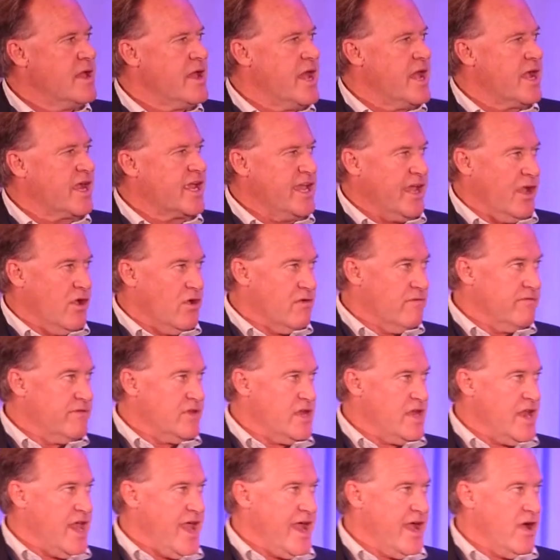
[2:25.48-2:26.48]

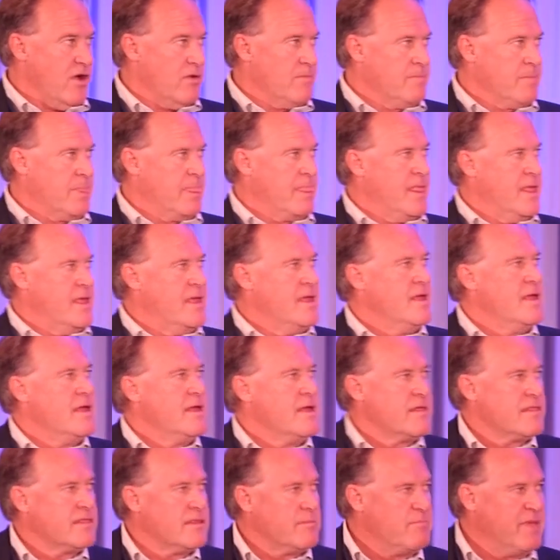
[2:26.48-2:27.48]
Kelvin now.
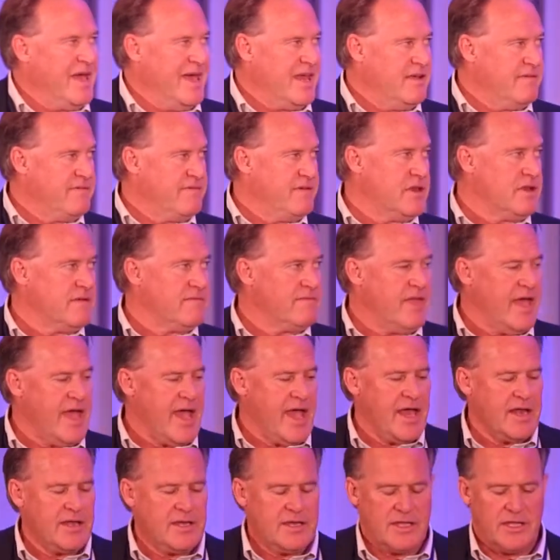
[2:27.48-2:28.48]
The benefit of
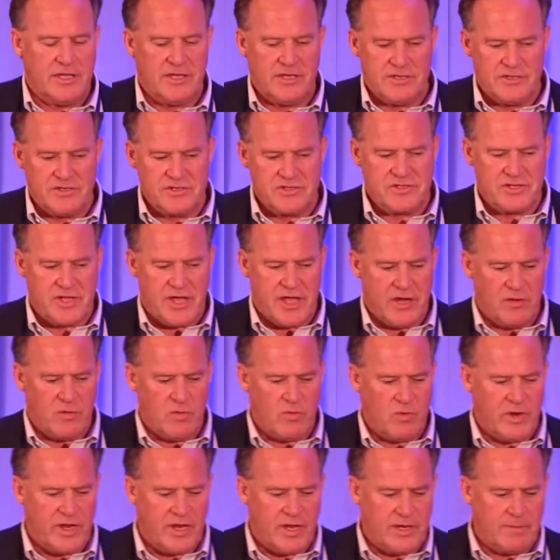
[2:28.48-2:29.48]
that is that
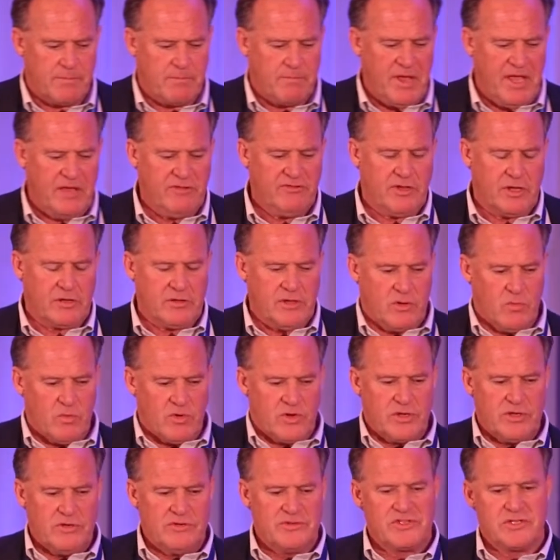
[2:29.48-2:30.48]
it basically
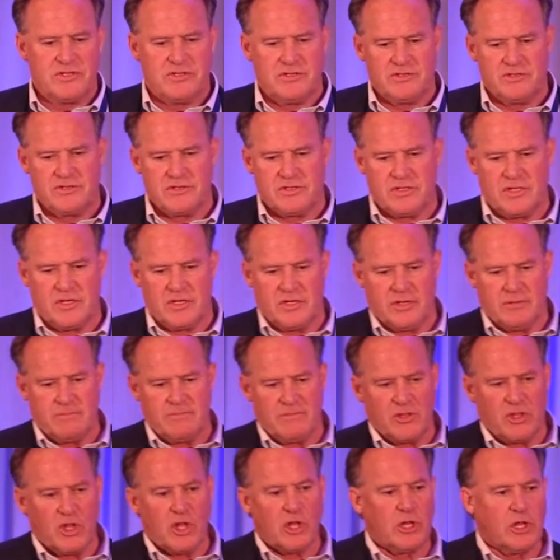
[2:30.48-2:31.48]
reduces the
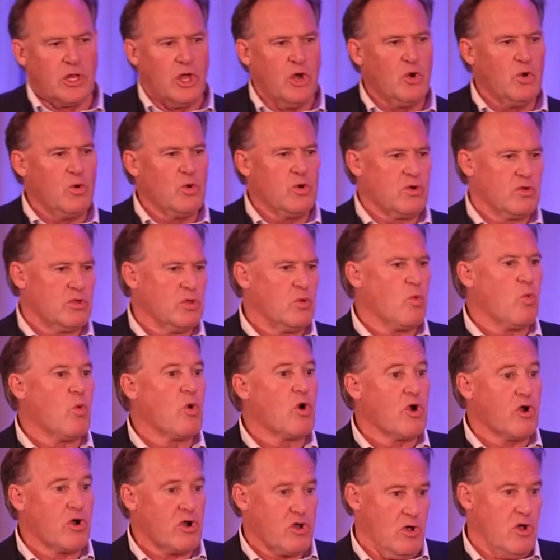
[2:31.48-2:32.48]
load or the
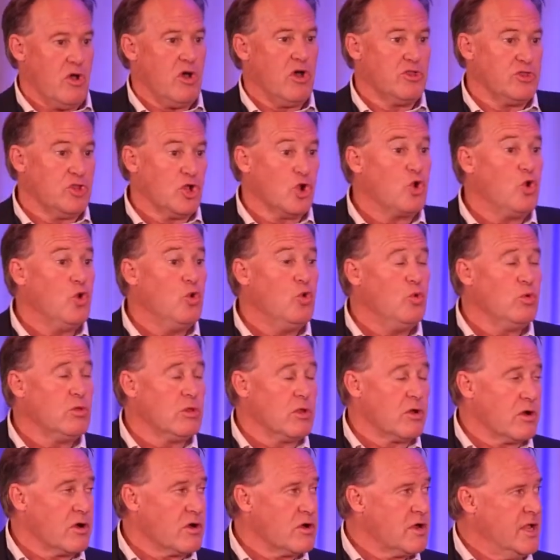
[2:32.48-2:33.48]
work on the
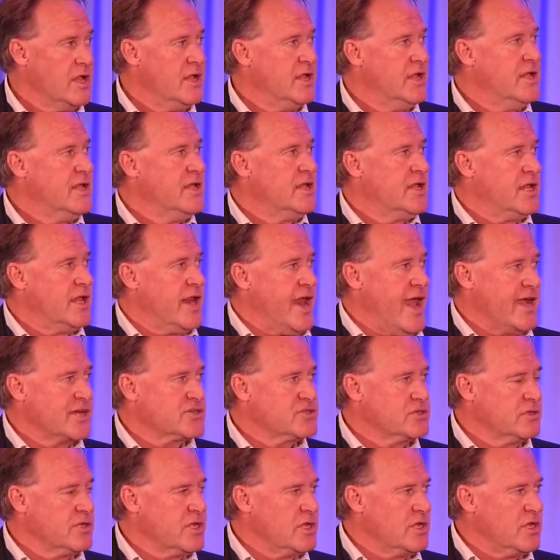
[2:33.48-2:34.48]
cooler. It
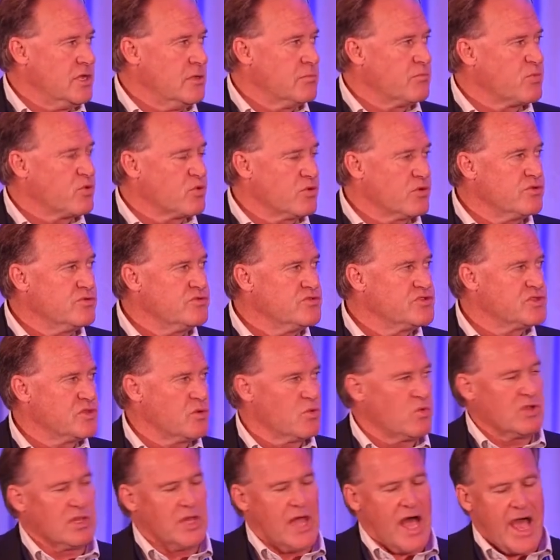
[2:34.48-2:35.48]
actually improves the
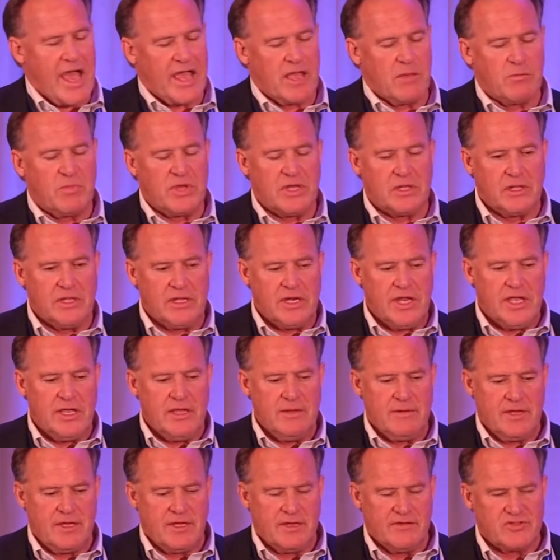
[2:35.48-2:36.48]
reliability,
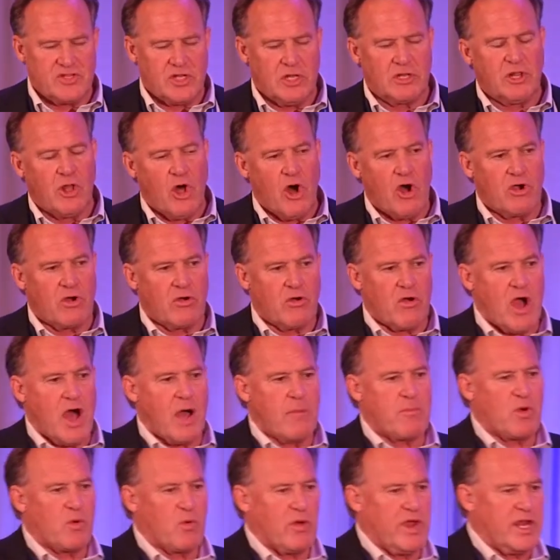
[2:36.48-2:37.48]
gives it longer
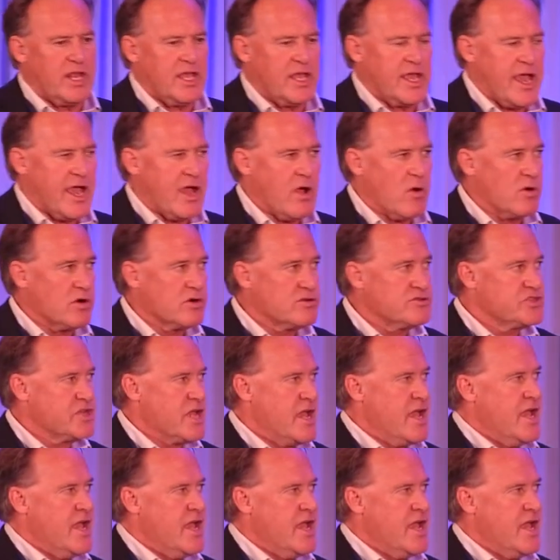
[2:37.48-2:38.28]
operating hours,